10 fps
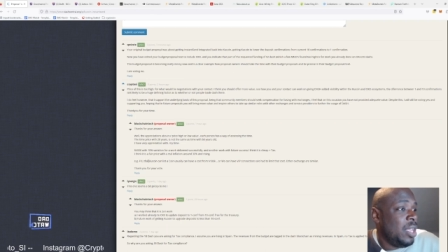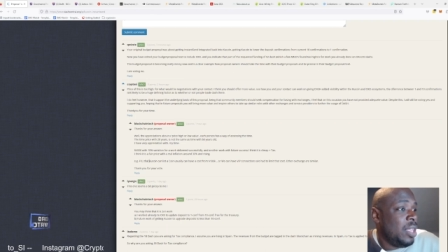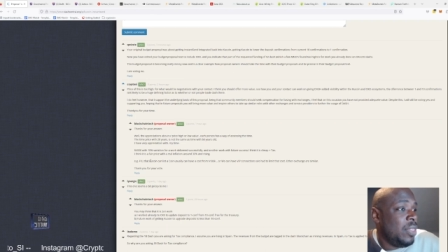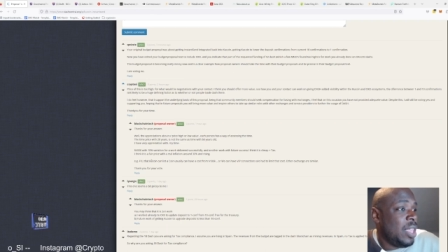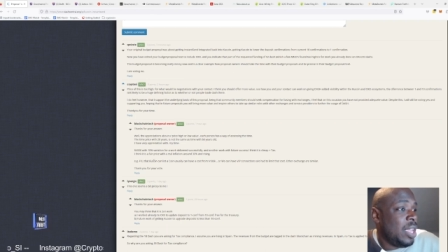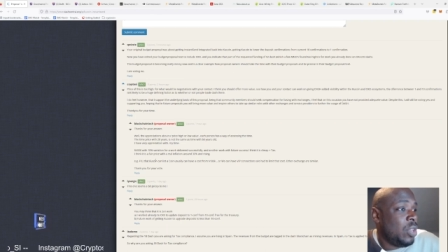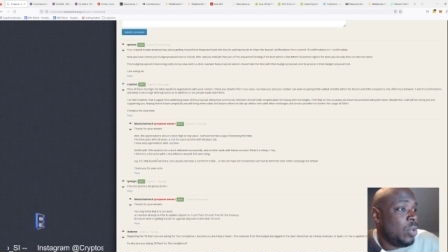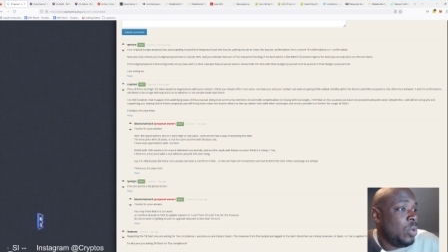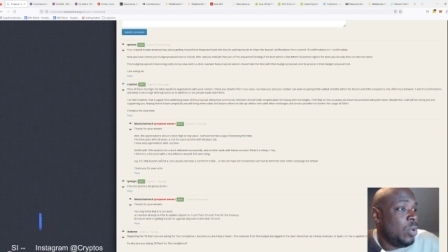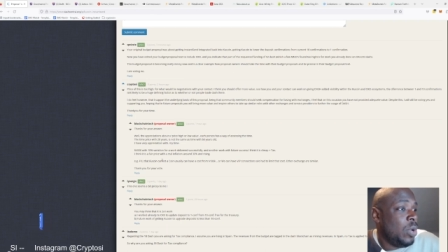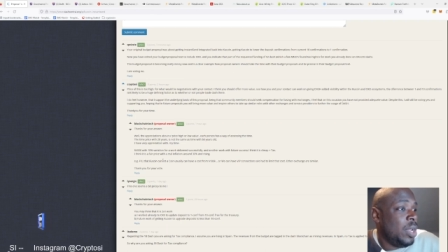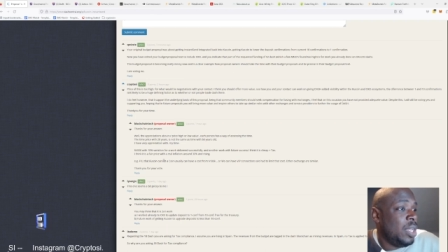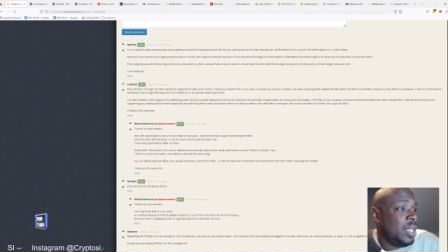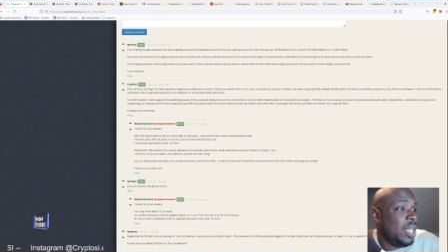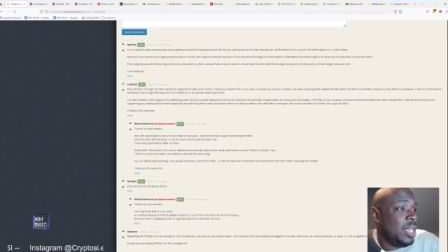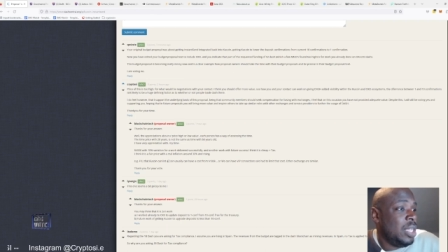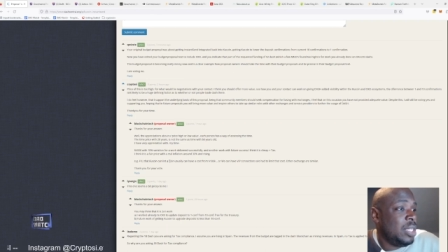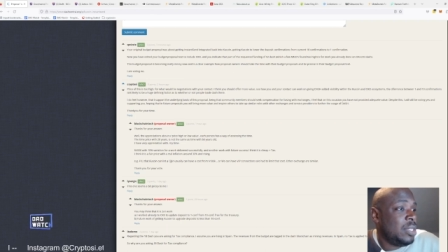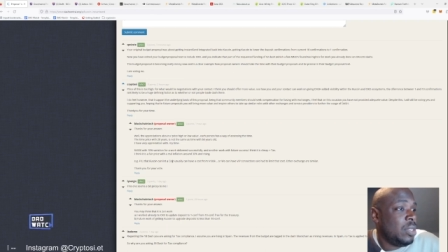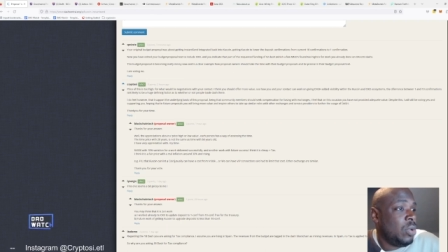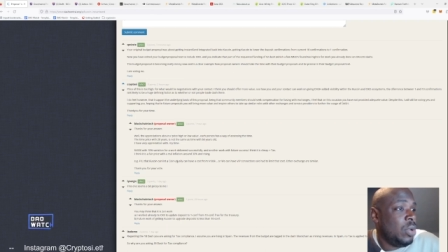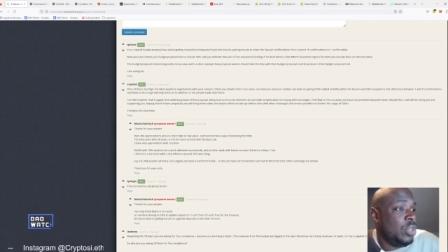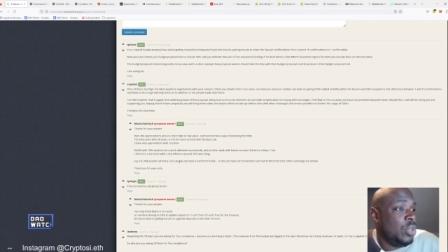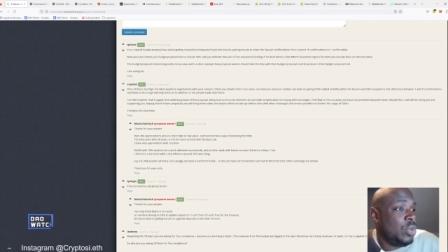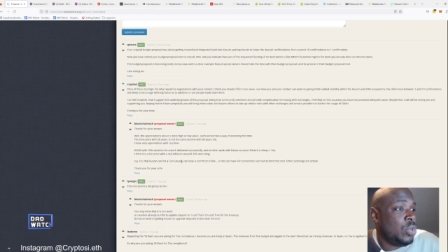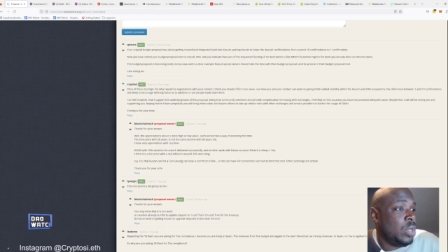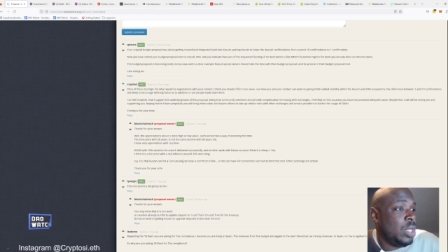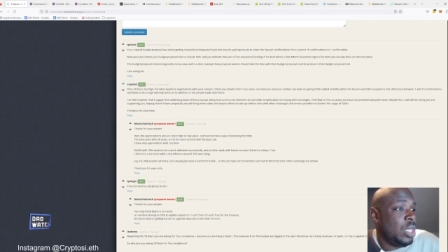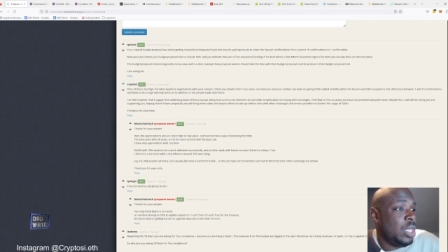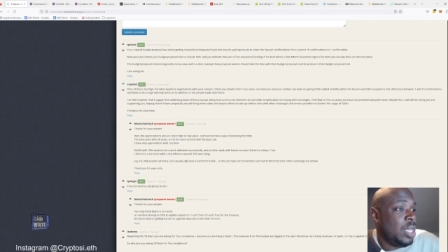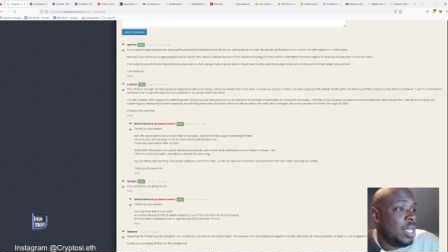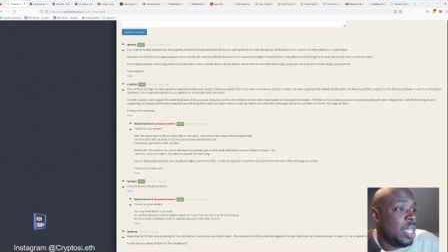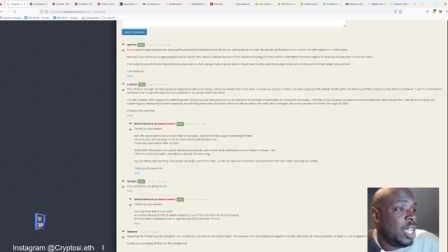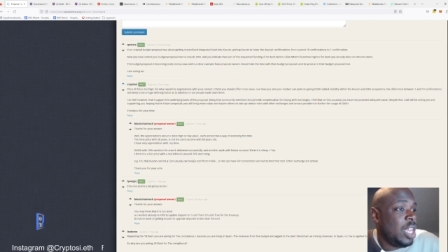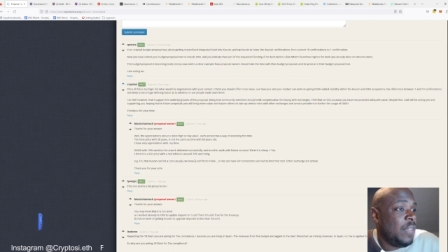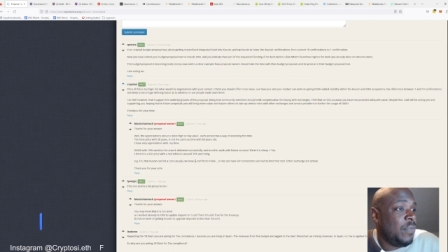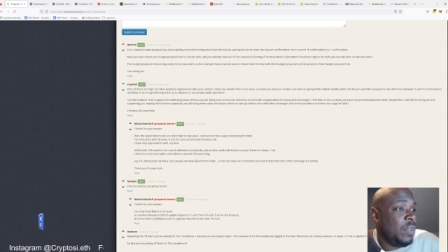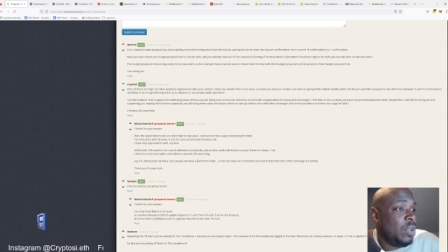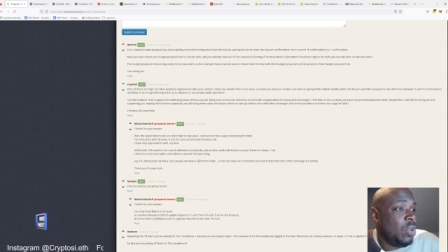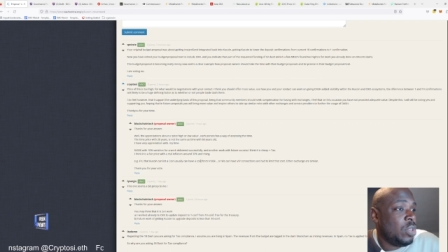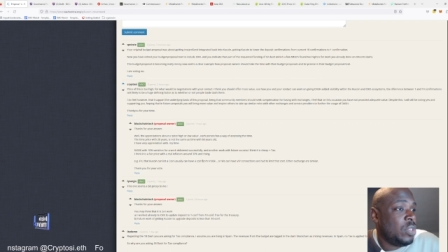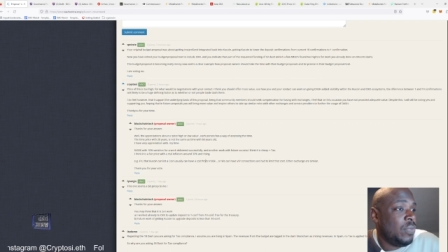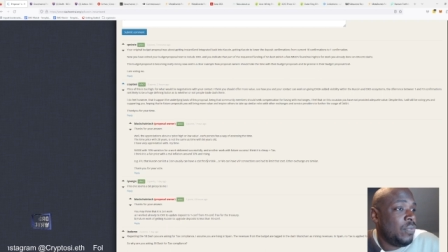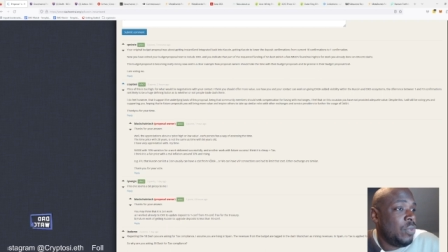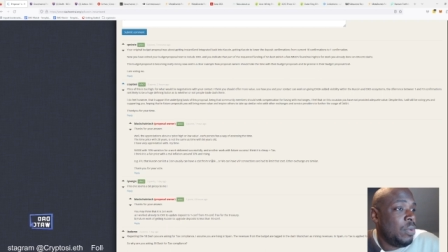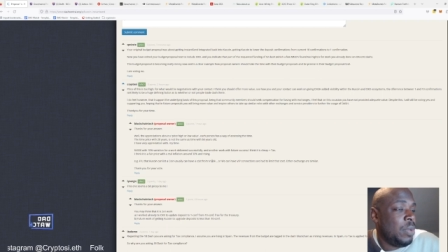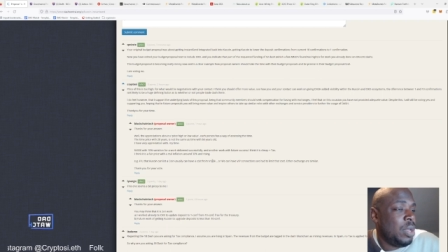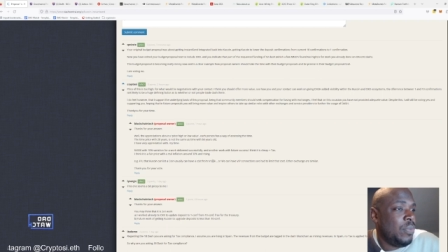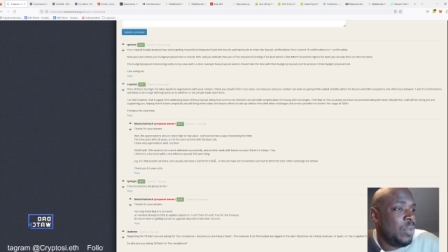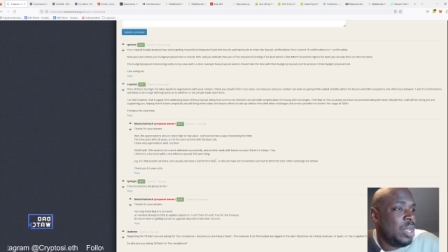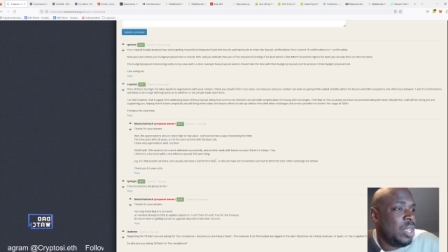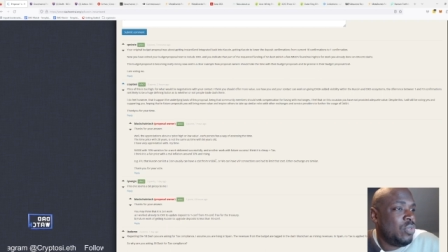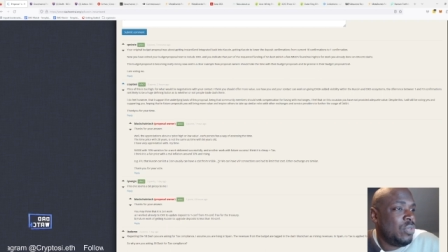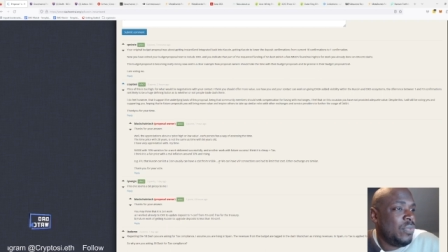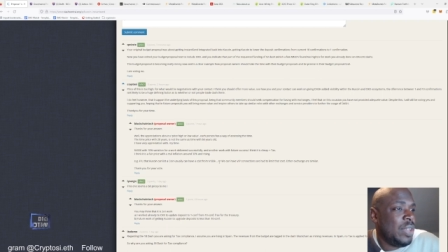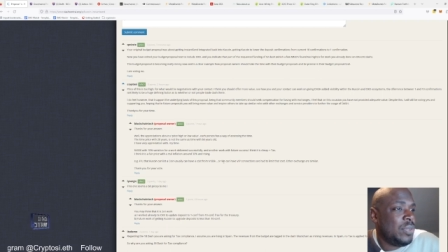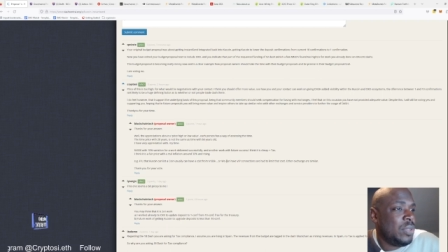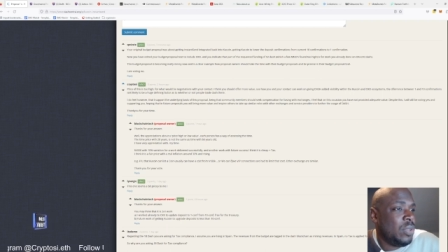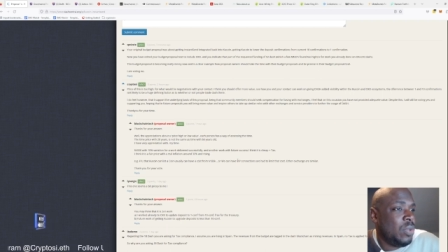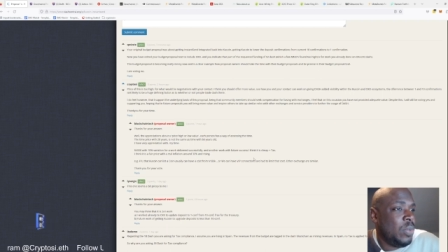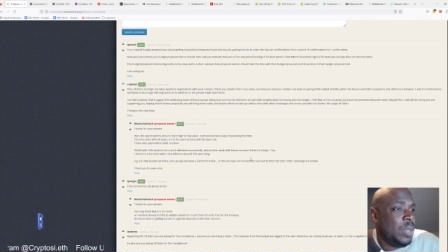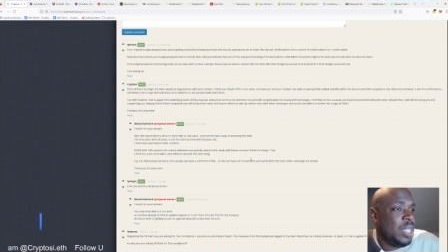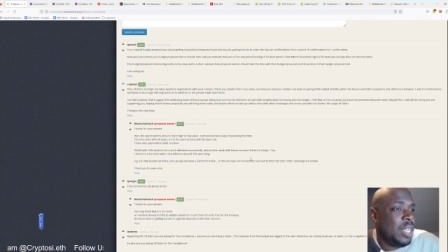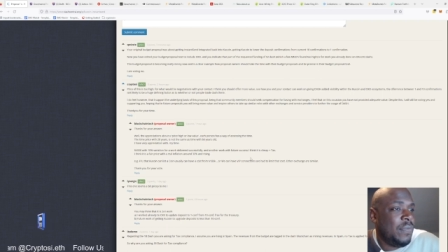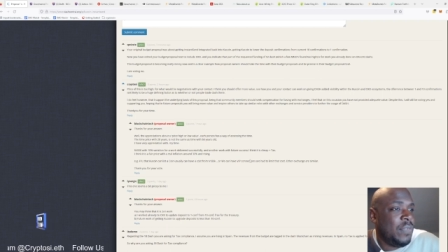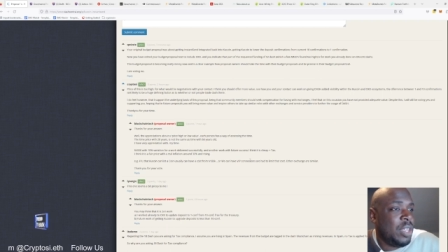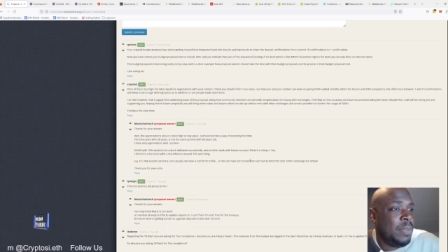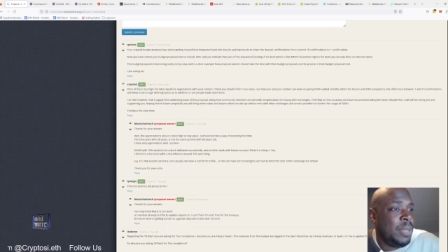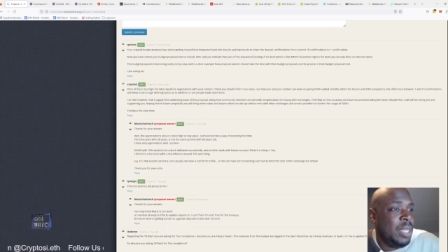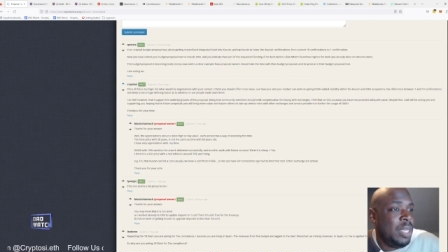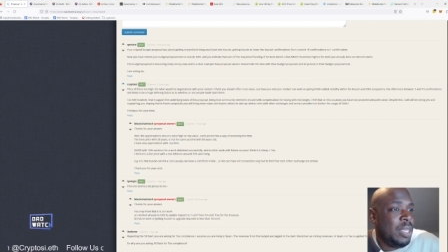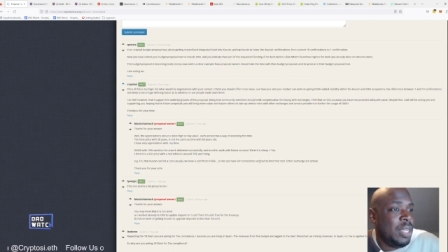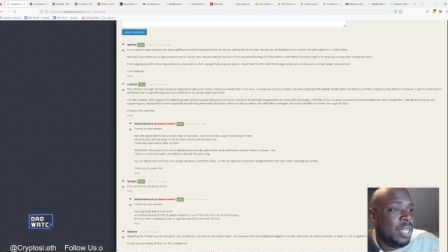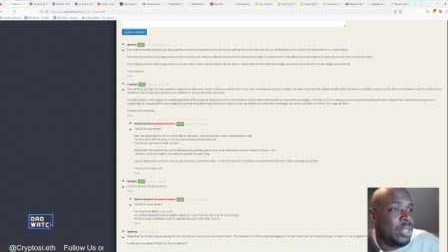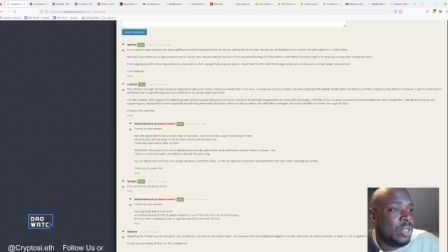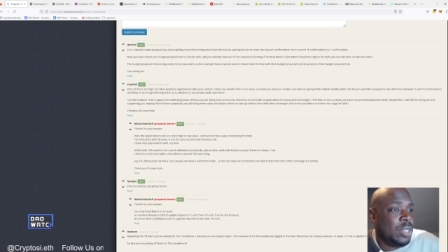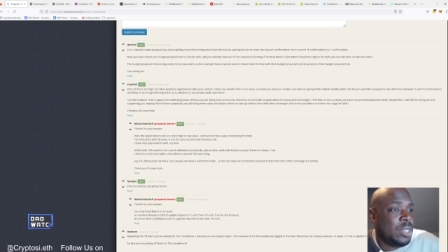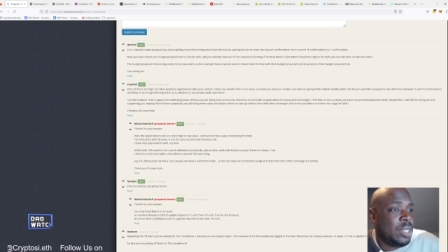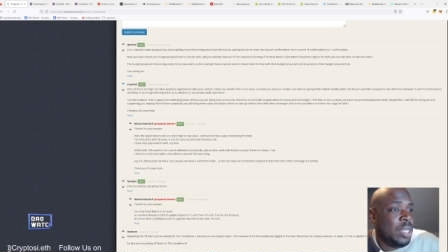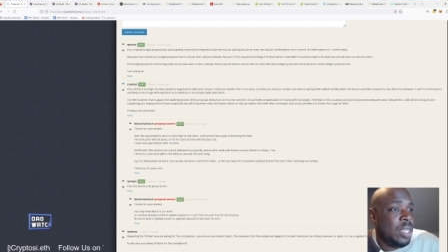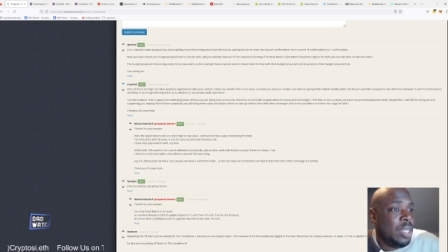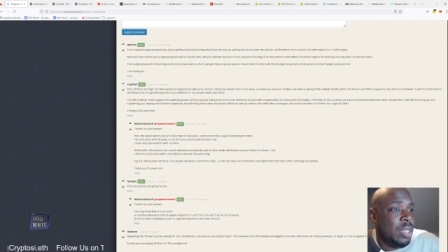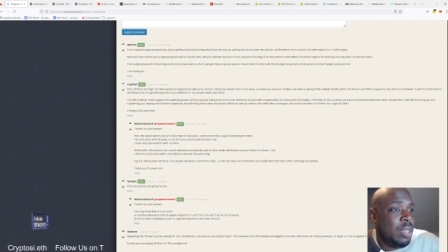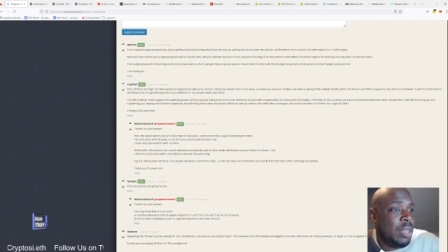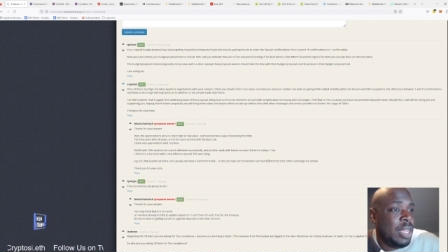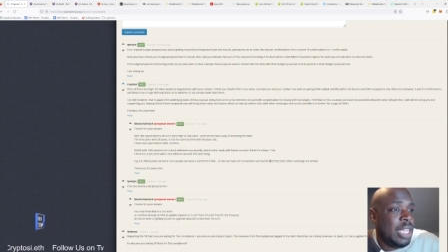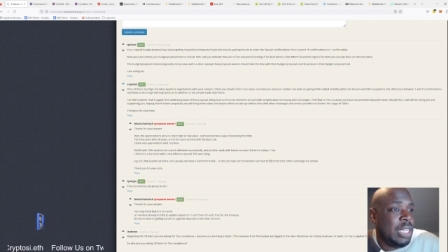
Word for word: that KuCoin can list a coin usually can have a cost from one hundred thousand, or we can have V I P connections. I had